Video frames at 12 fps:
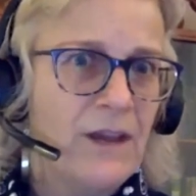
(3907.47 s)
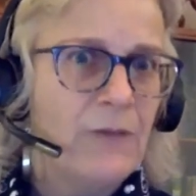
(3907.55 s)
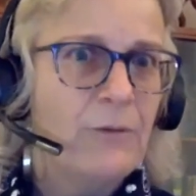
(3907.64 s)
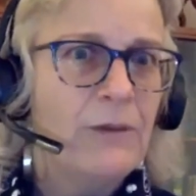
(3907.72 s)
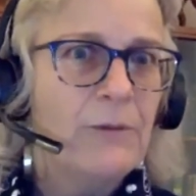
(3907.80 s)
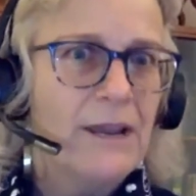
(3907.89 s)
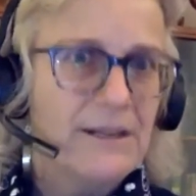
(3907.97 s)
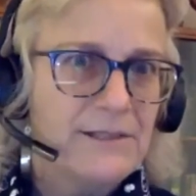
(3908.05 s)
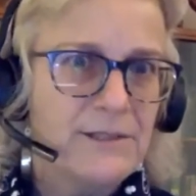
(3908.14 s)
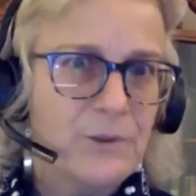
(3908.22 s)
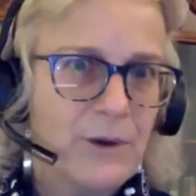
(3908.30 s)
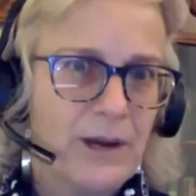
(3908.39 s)
we write a
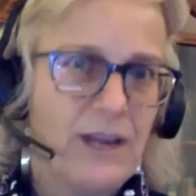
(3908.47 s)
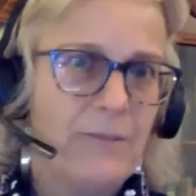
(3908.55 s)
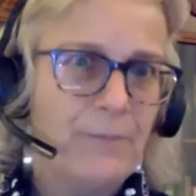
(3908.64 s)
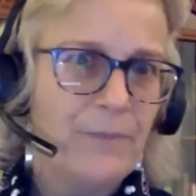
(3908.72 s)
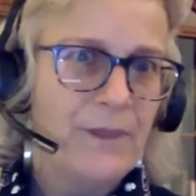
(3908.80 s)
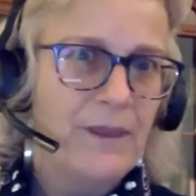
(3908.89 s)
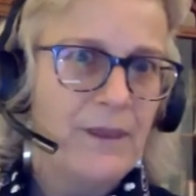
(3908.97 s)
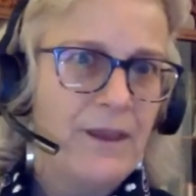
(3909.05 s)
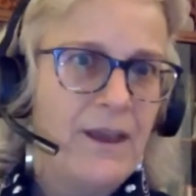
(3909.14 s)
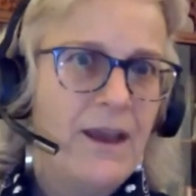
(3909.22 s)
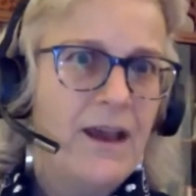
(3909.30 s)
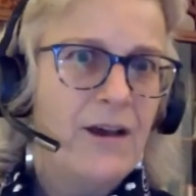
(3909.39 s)
story,
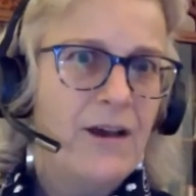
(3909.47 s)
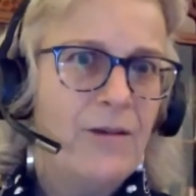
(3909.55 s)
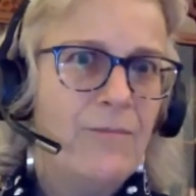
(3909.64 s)
um, right.